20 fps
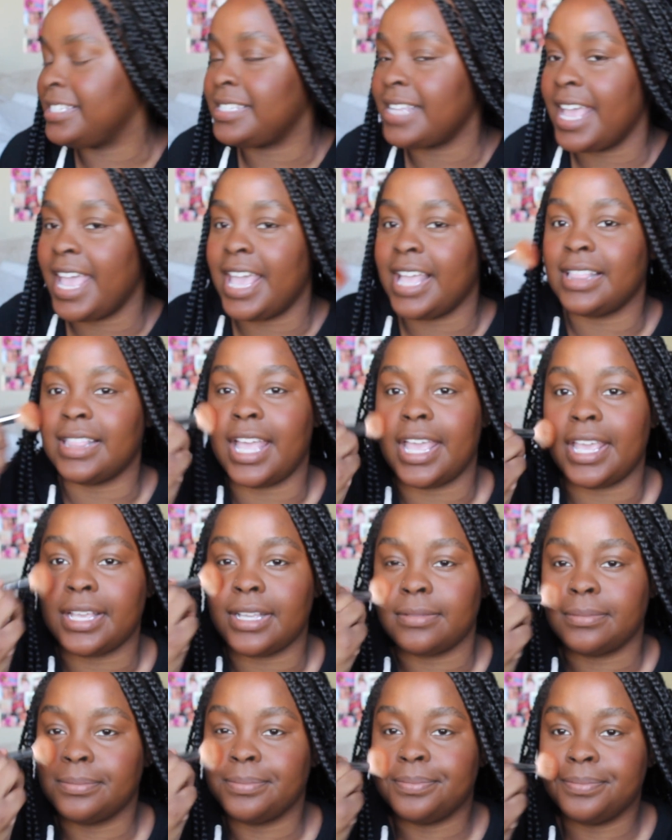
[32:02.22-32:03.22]
saying like,
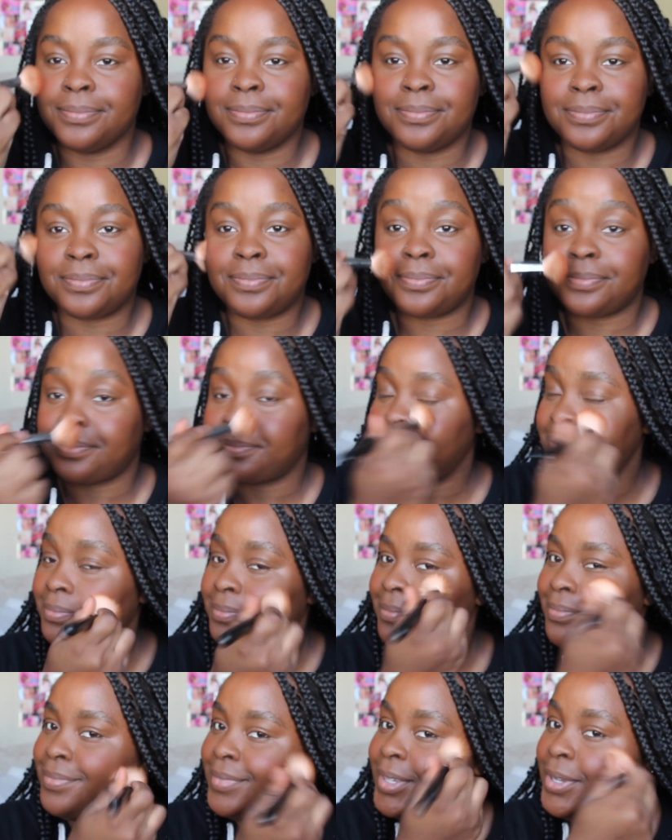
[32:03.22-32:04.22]

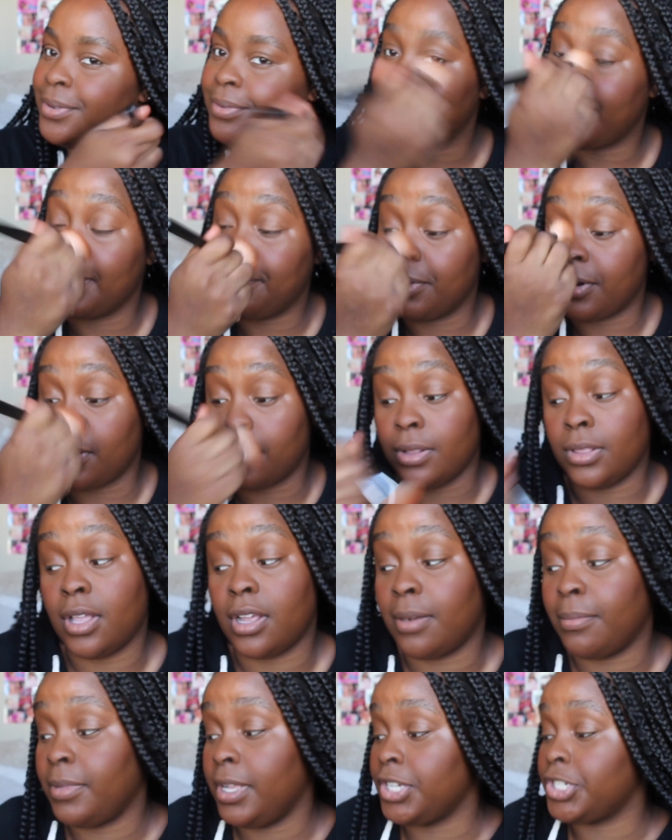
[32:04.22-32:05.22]
oh, I put on a
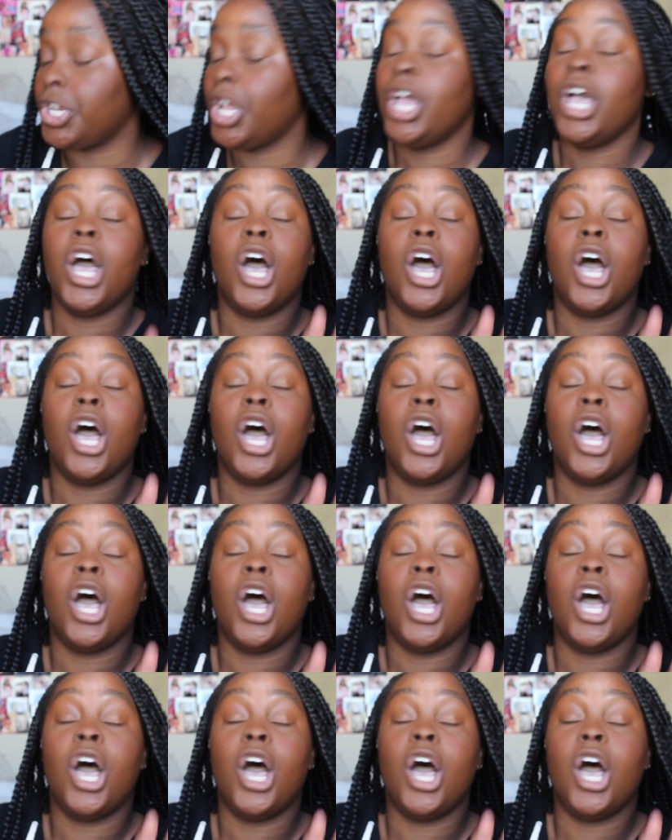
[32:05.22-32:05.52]
lot of blush.